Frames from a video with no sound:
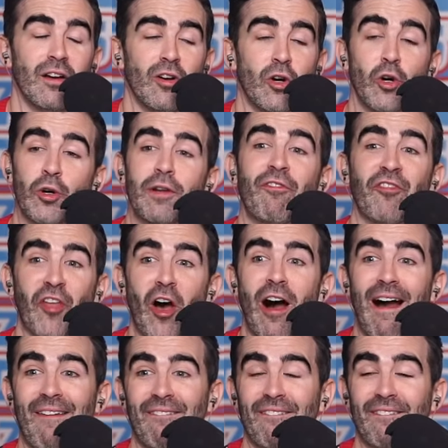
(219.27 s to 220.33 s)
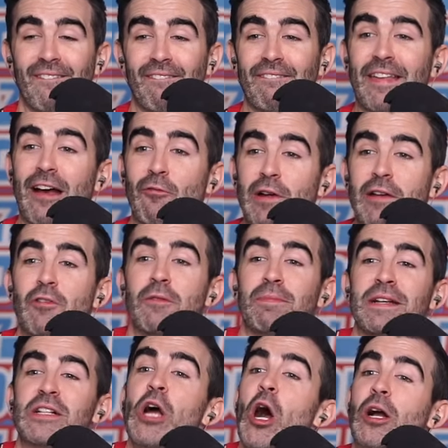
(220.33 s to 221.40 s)
who'd have thought that we would
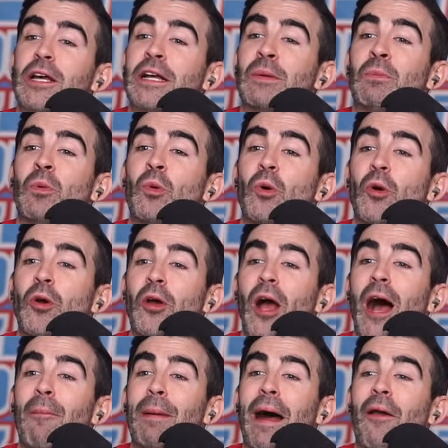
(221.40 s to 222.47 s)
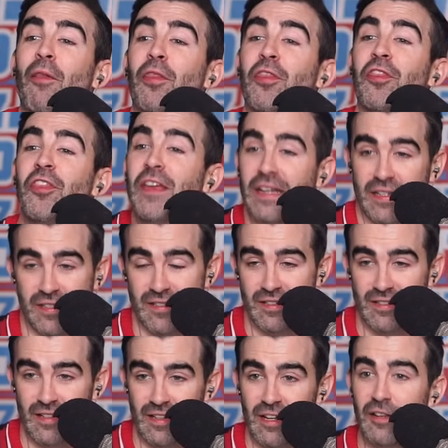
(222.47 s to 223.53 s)
be talking more about
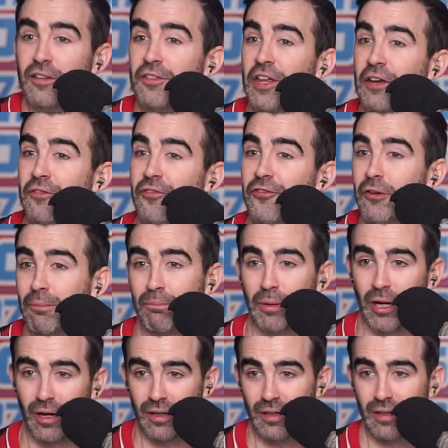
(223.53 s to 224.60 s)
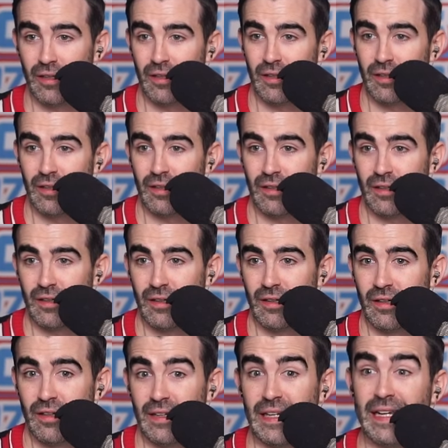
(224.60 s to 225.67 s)
this than football
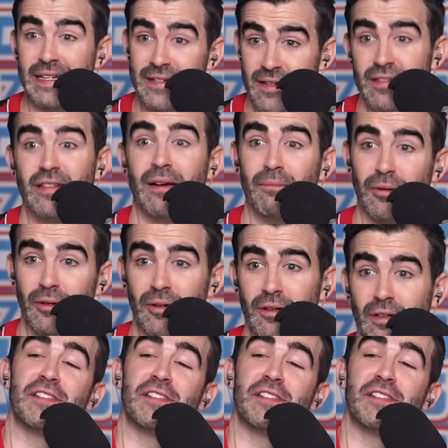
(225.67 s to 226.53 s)
in December.